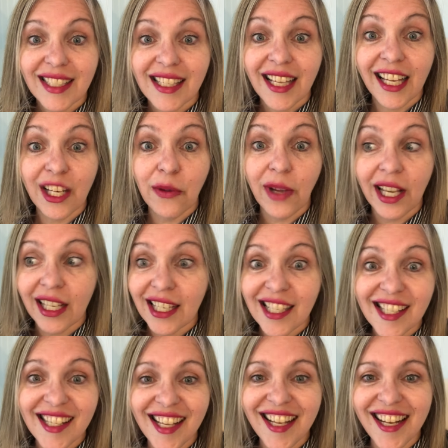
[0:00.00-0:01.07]
Anyway,
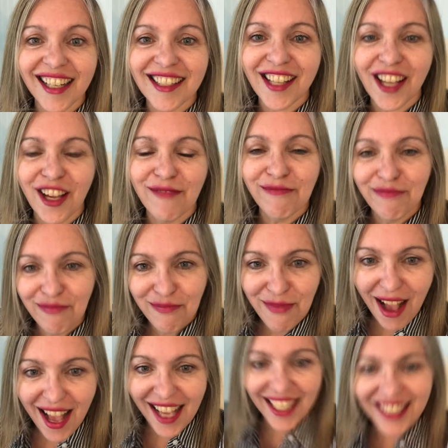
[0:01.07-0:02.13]
see you next time.
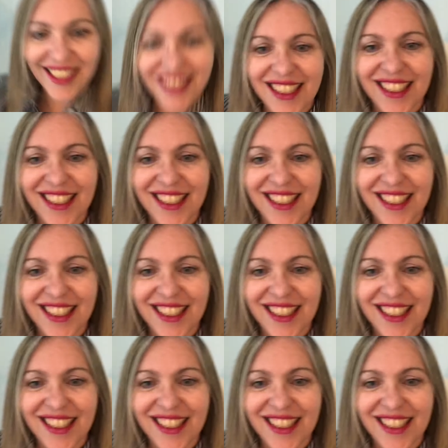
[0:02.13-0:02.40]
Bye.